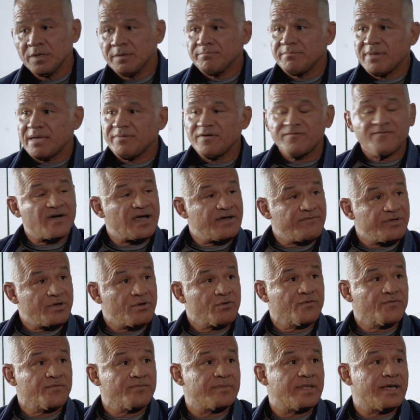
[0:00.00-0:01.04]
maybe 5
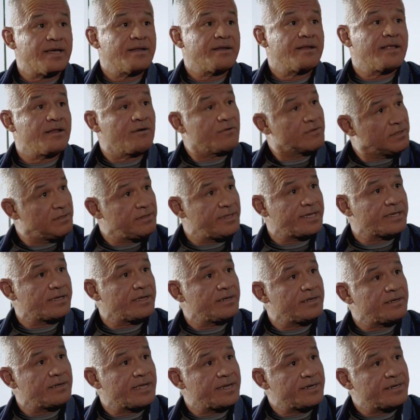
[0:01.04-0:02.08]
years from then it'll click
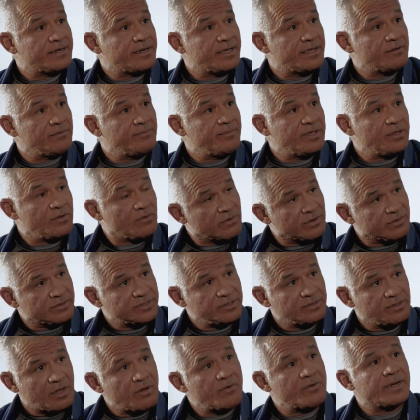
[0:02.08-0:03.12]
and it'll be yours.
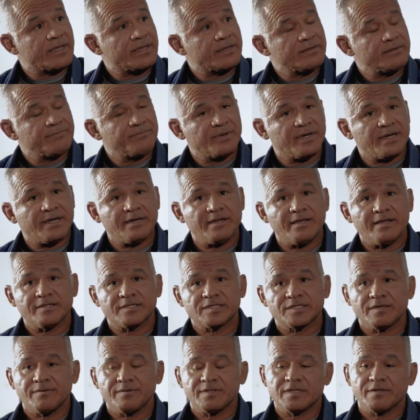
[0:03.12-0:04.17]
You'll own it. But
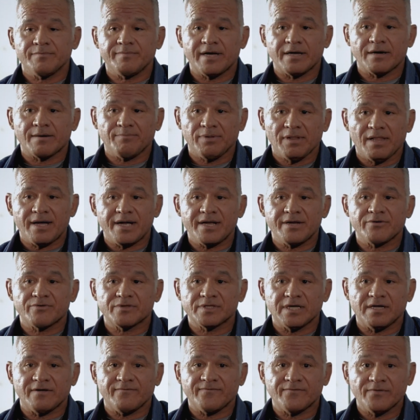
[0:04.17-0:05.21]
it's about applying
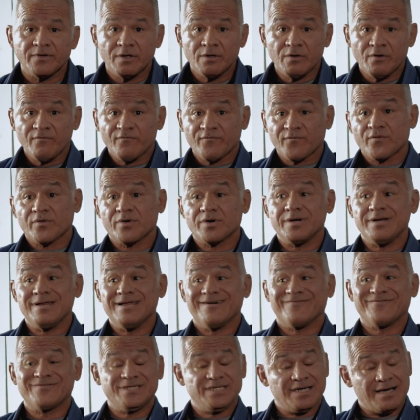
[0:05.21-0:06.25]
yourself for
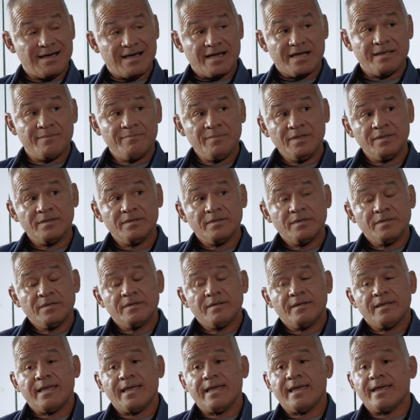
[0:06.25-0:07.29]
enough time
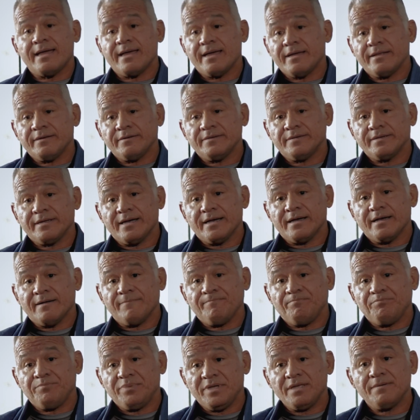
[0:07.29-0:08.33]
and
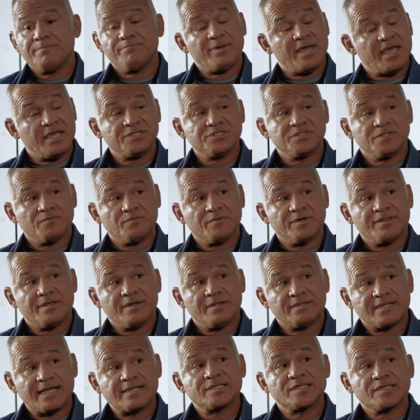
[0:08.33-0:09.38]
being patient with
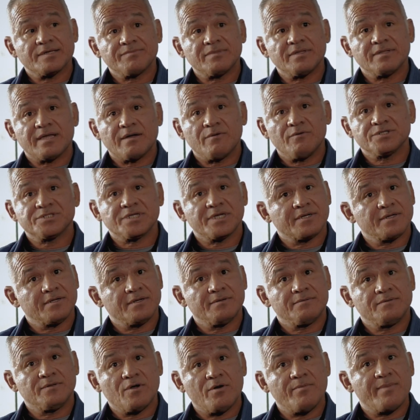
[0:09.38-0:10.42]
it. That's something I wish I
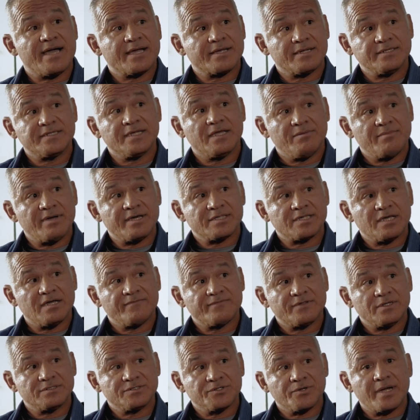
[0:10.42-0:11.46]
could go back and tell myself,
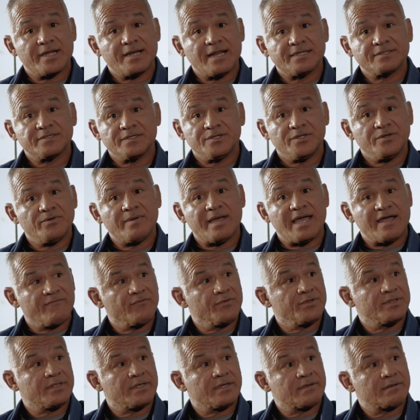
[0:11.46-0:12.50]
to try not to do
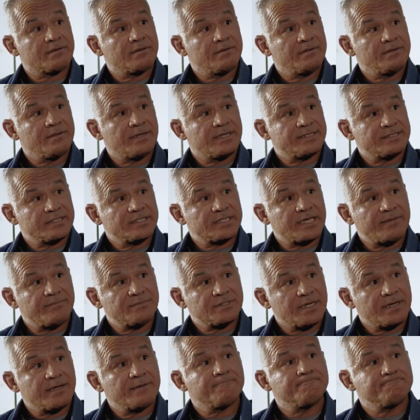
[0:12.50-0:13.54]
everything at the same
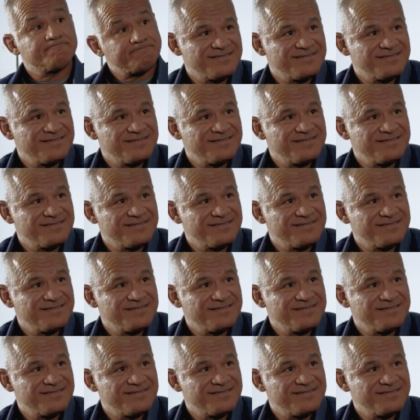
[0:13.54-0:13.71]
time.